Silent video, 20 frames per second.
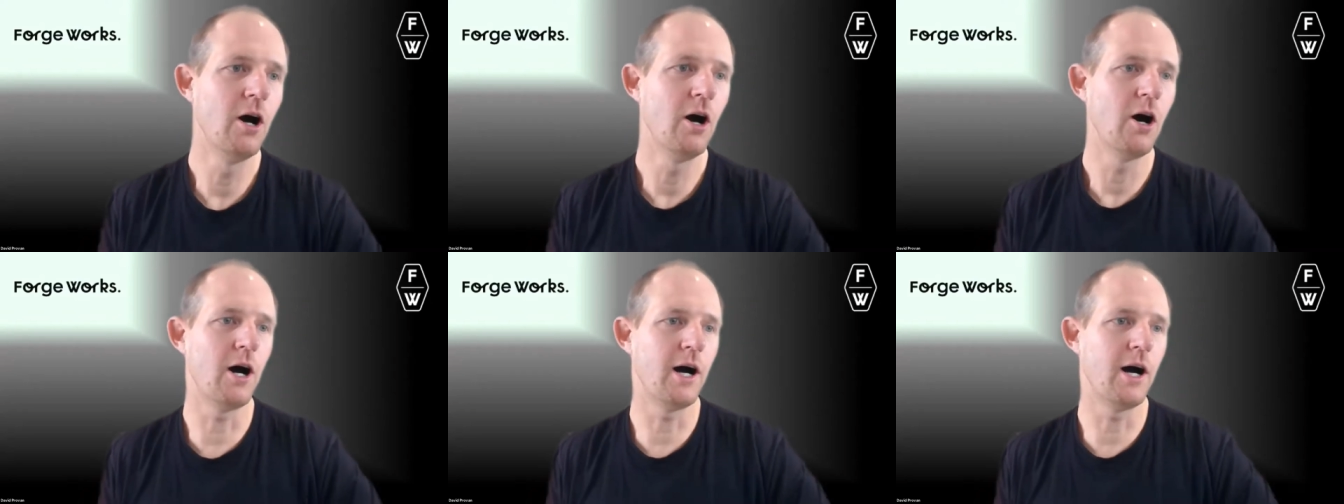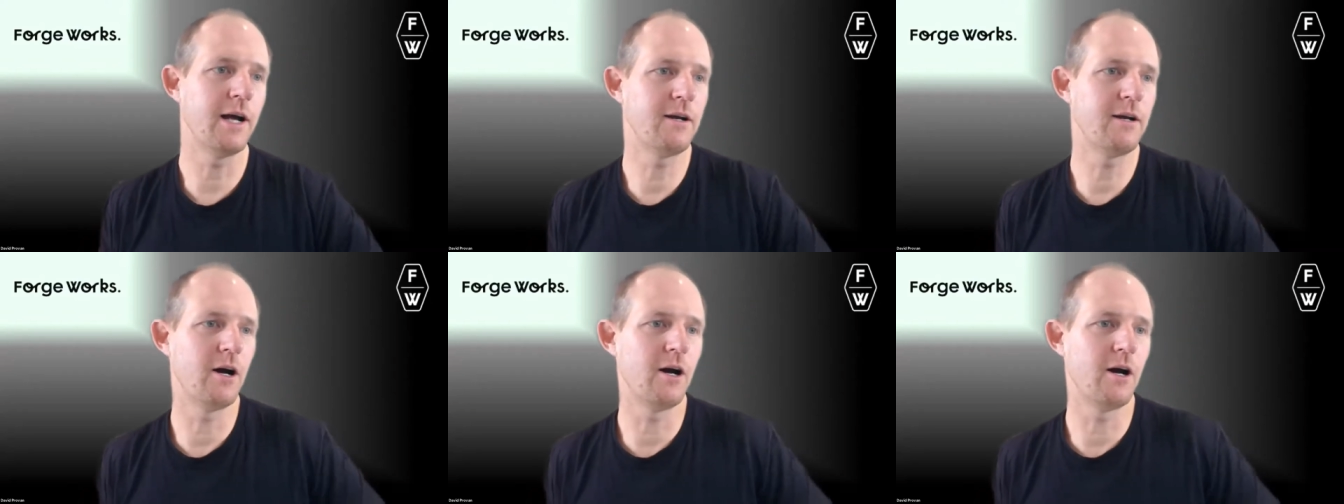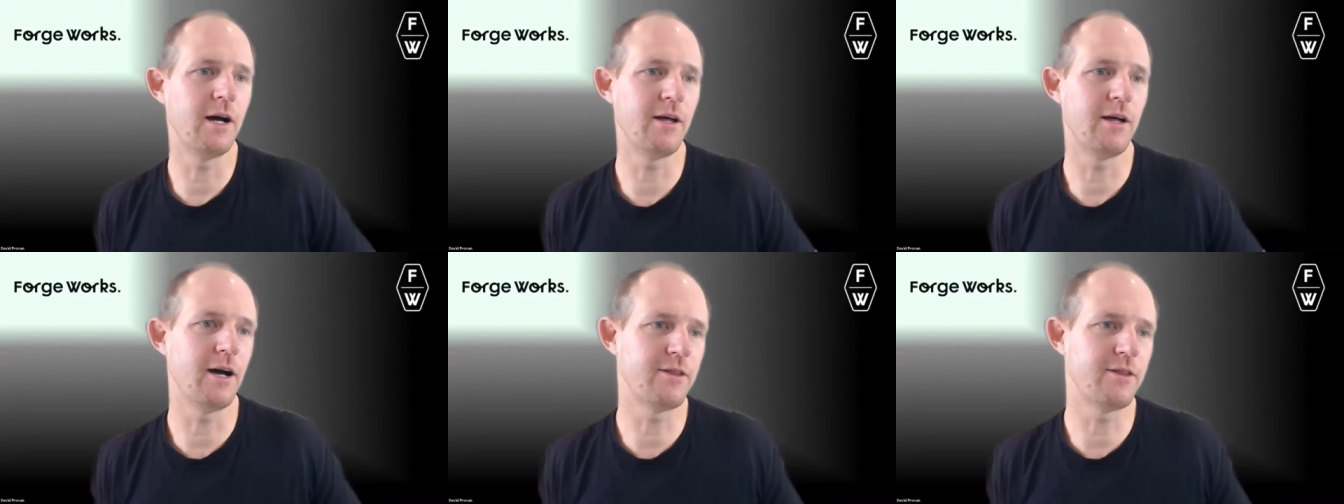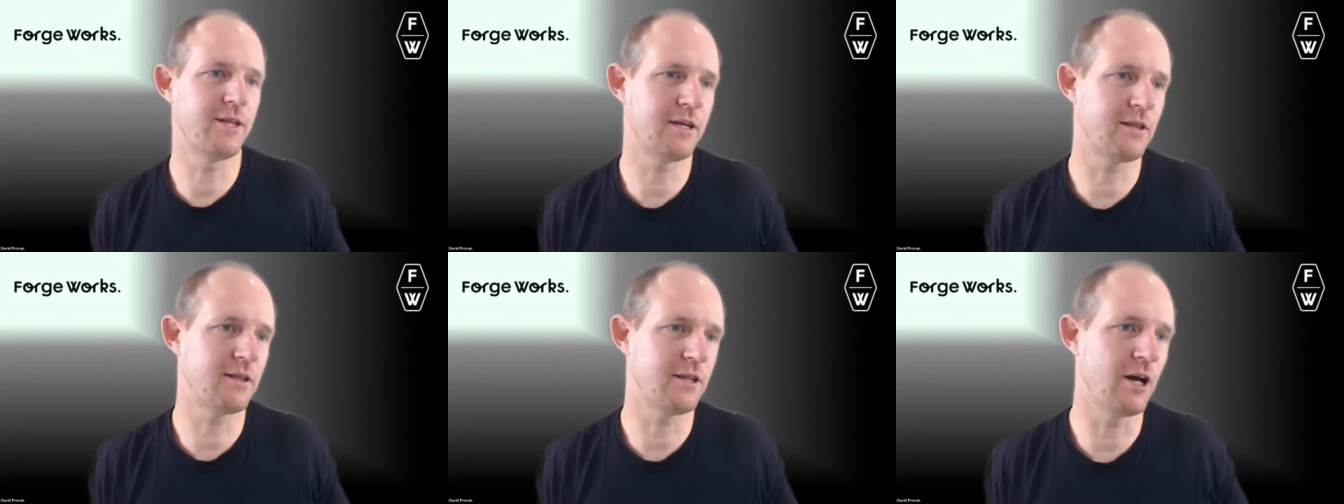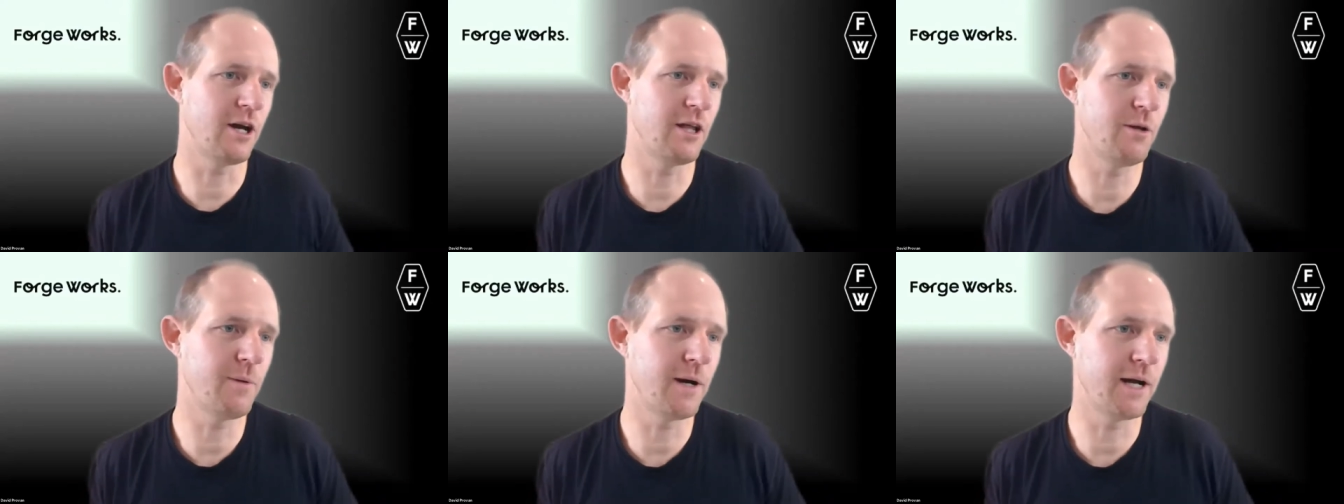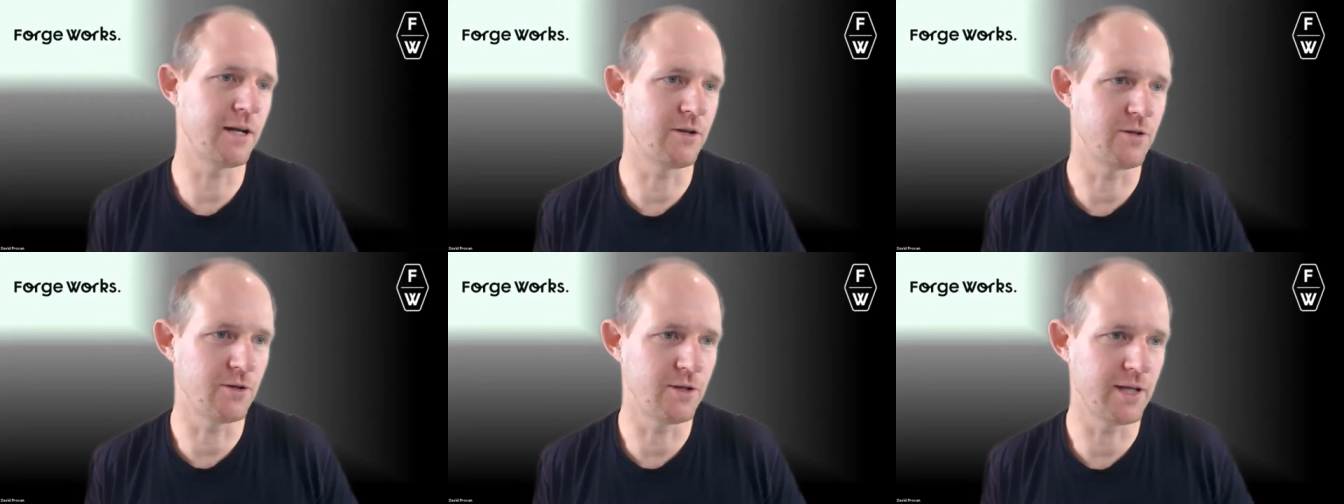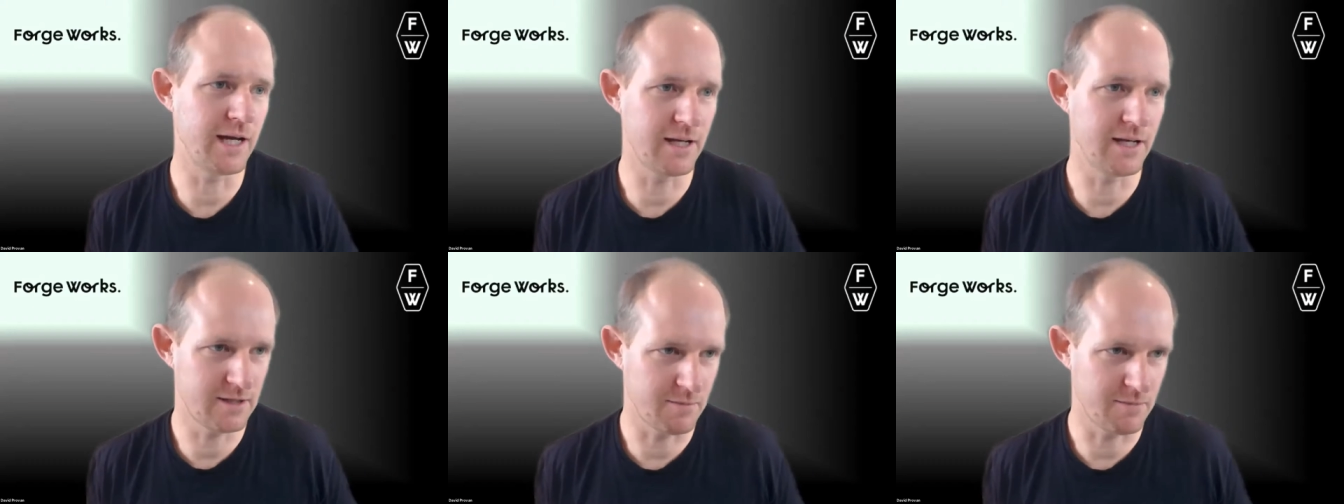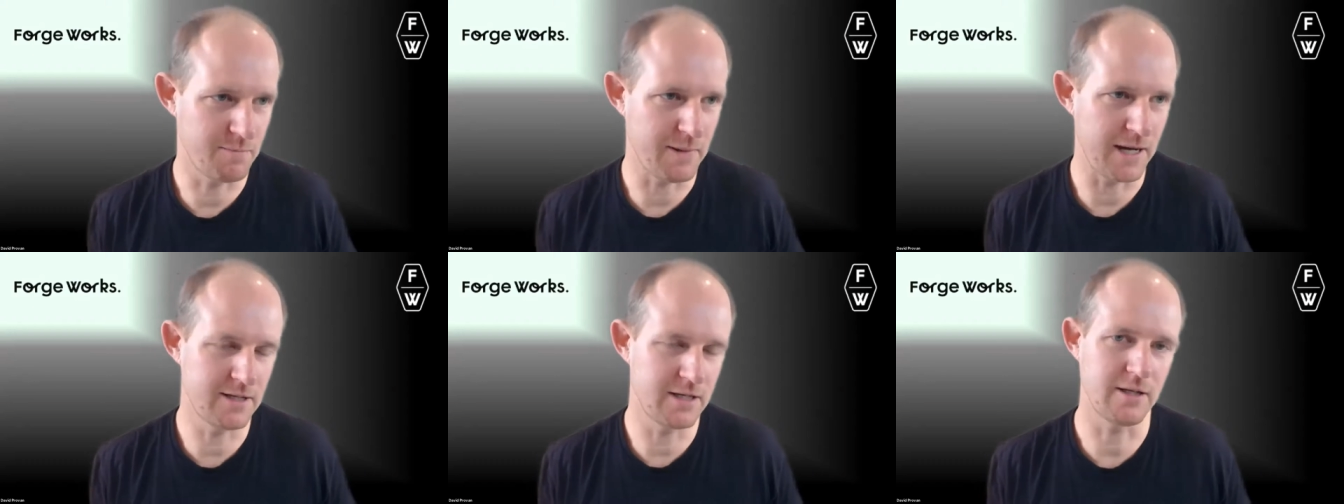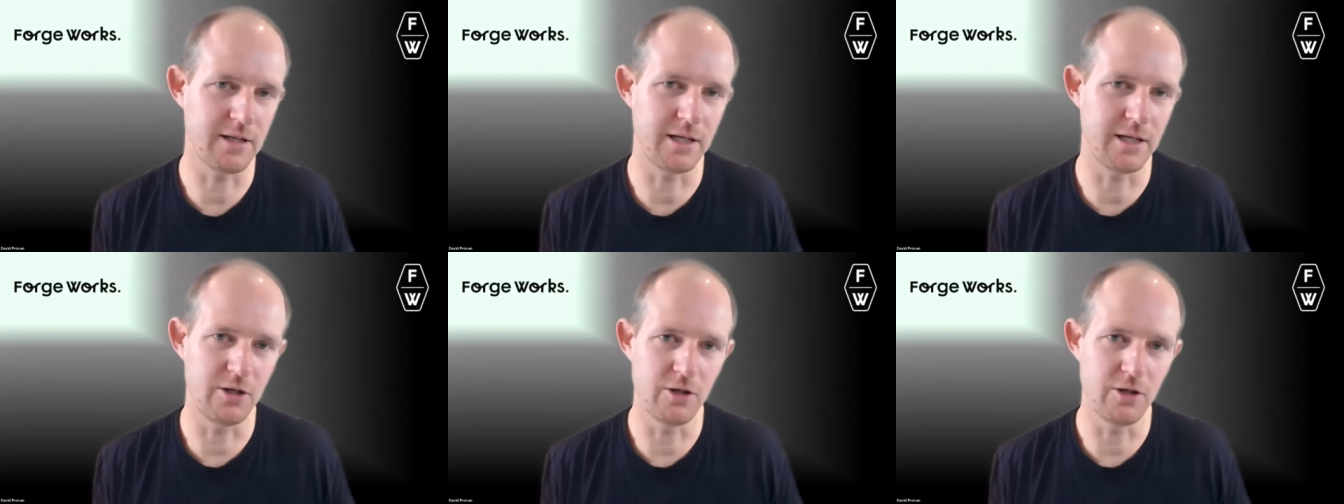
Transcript: I, I, I think the only way to do that is to basically